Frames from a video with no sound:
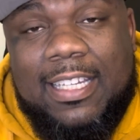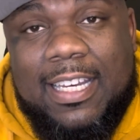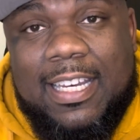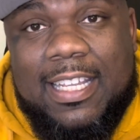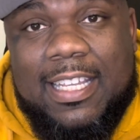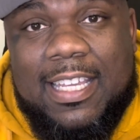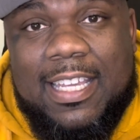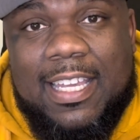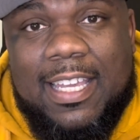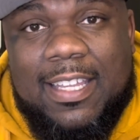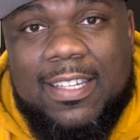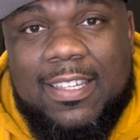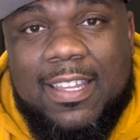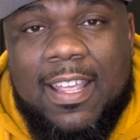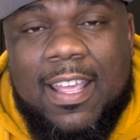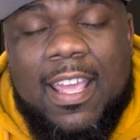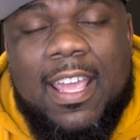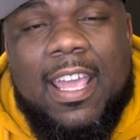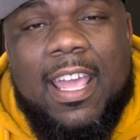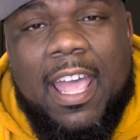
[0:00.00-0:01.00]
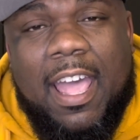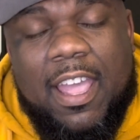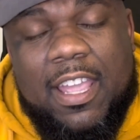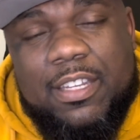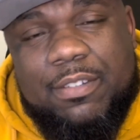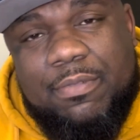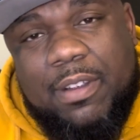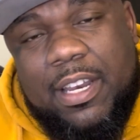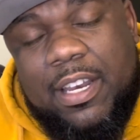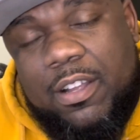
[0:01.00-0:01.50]
in he is and how
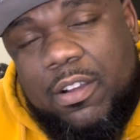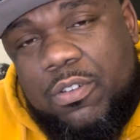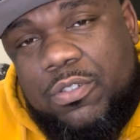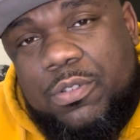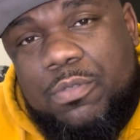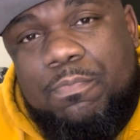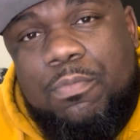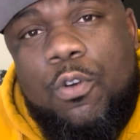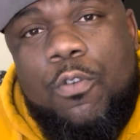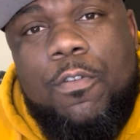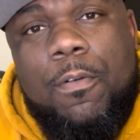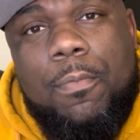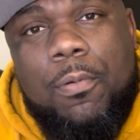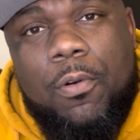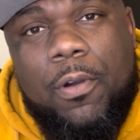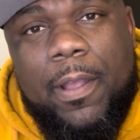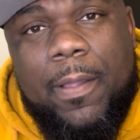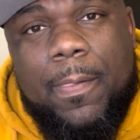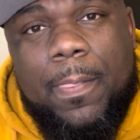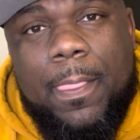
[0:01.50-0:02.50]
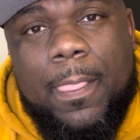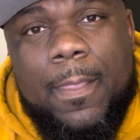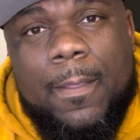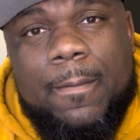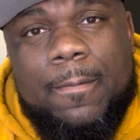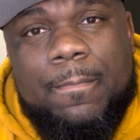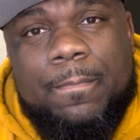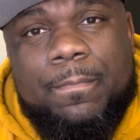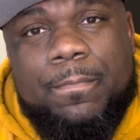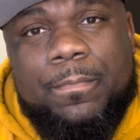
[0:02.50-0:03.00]
he's ready to go prove a point.
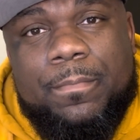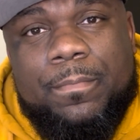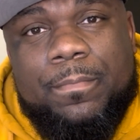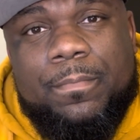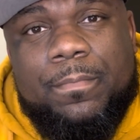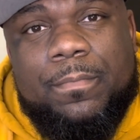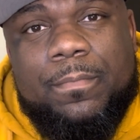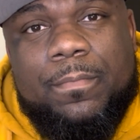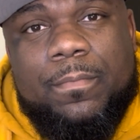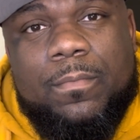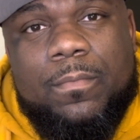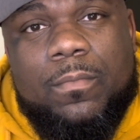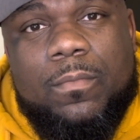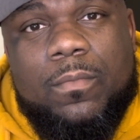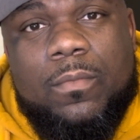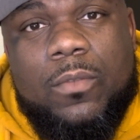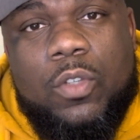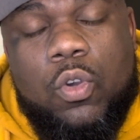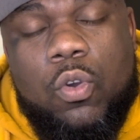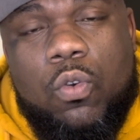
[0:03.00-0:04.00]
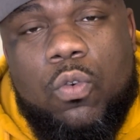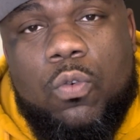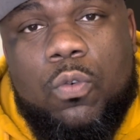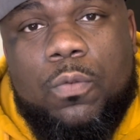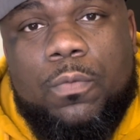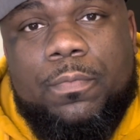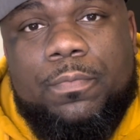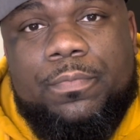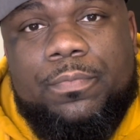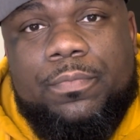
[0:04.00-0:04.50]

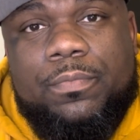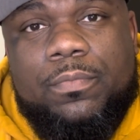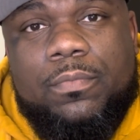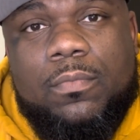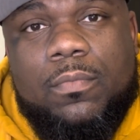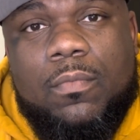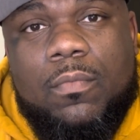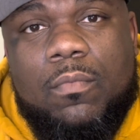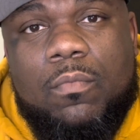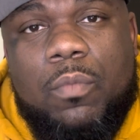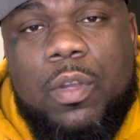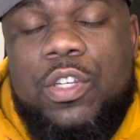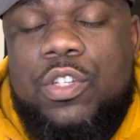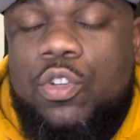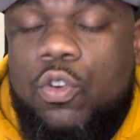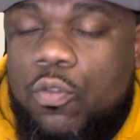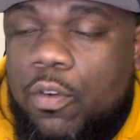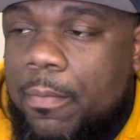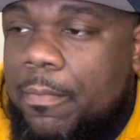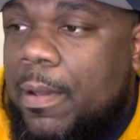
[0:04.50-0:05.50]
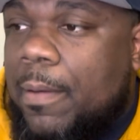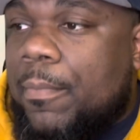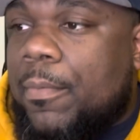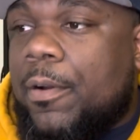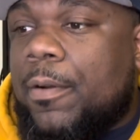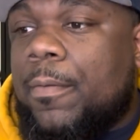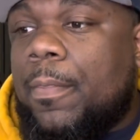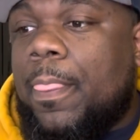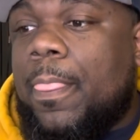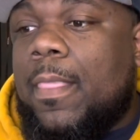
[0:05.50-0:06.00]
Cool. But do
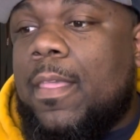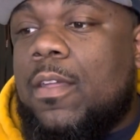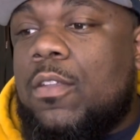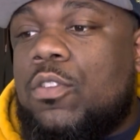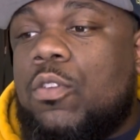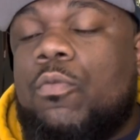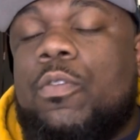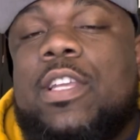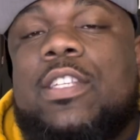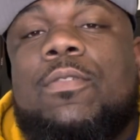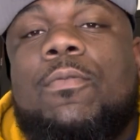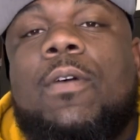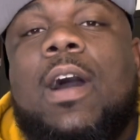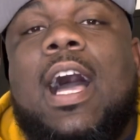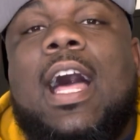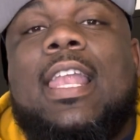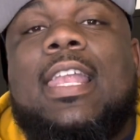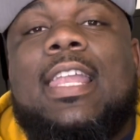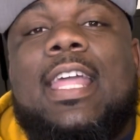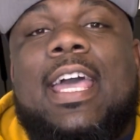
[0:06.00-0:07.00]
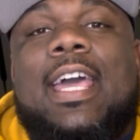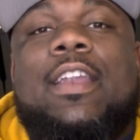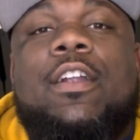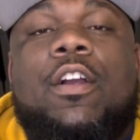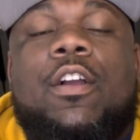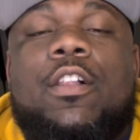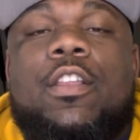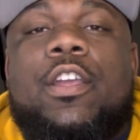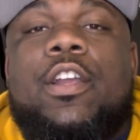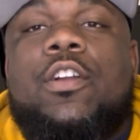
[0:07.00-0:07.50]
remember, the reason why I led
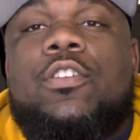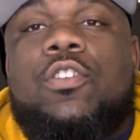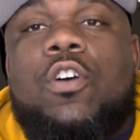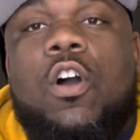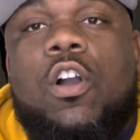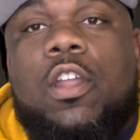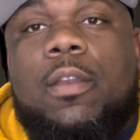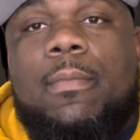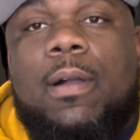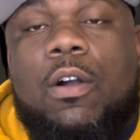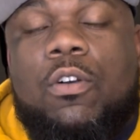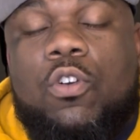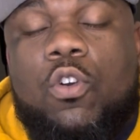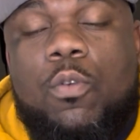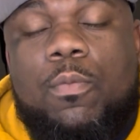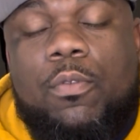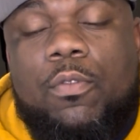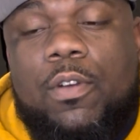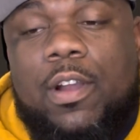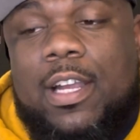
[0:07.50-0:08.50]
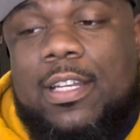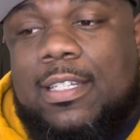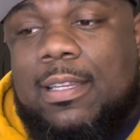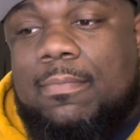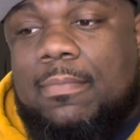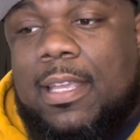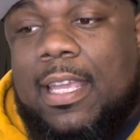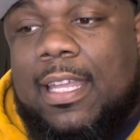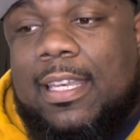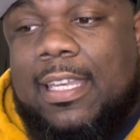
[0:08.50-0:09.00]
earlier talking about Cooper Rush
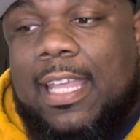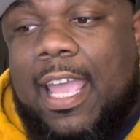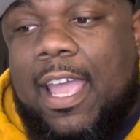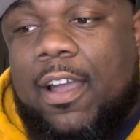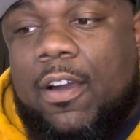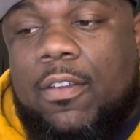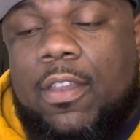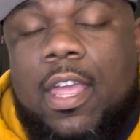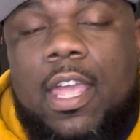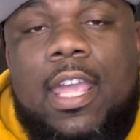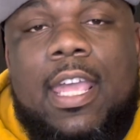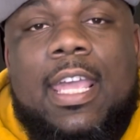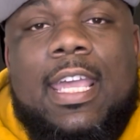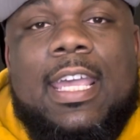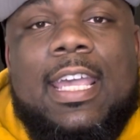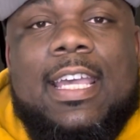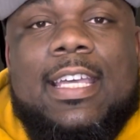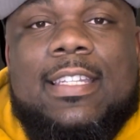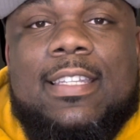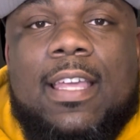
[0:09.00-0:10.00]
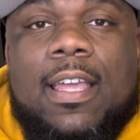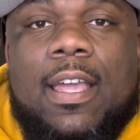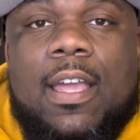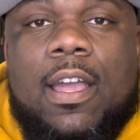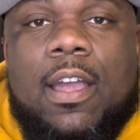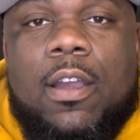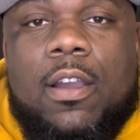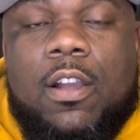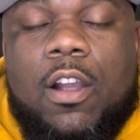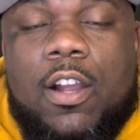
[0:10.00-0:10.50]
and being down is
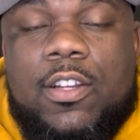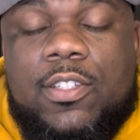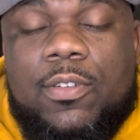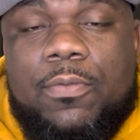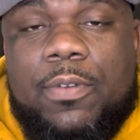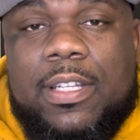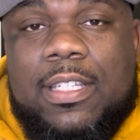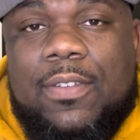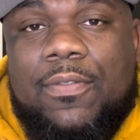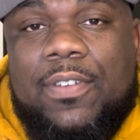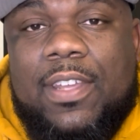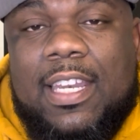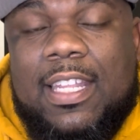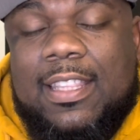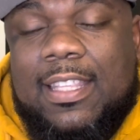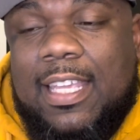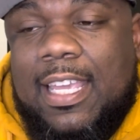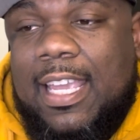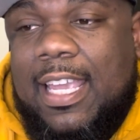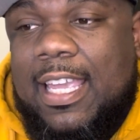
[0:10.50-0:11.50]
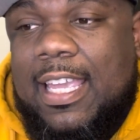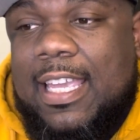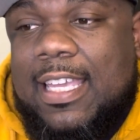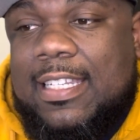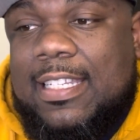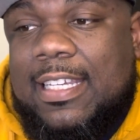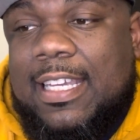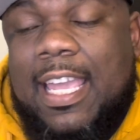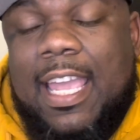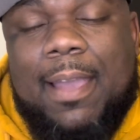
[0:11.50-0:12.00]
Carson Wentz, if anything,
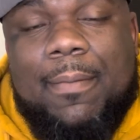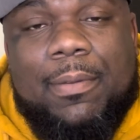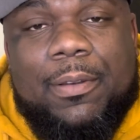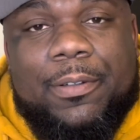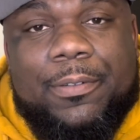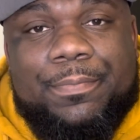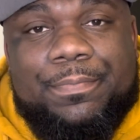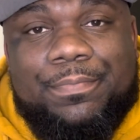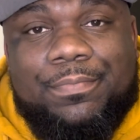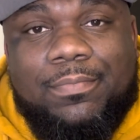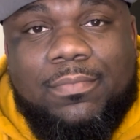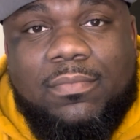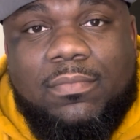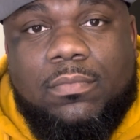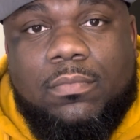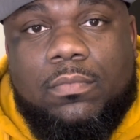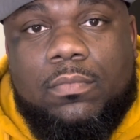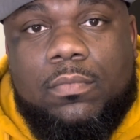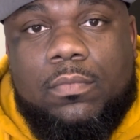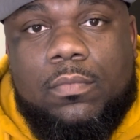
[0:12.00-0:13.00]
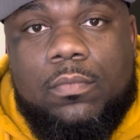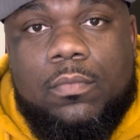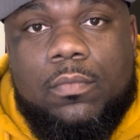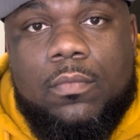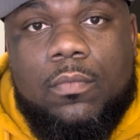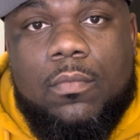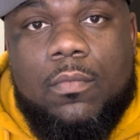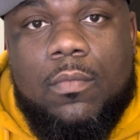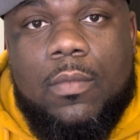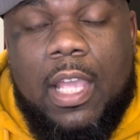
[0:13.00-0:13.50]
is a gambler.
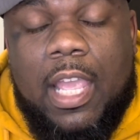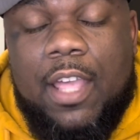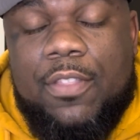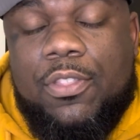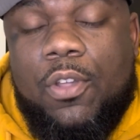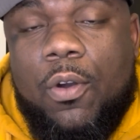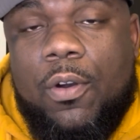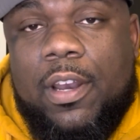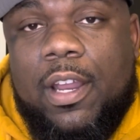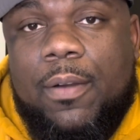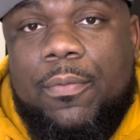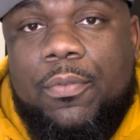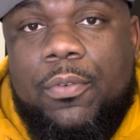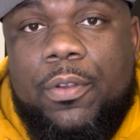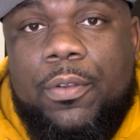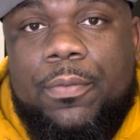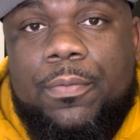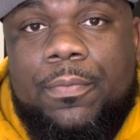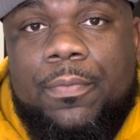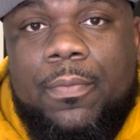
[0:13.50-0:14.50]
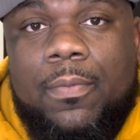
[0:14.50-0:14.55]
He'll throw it up for you.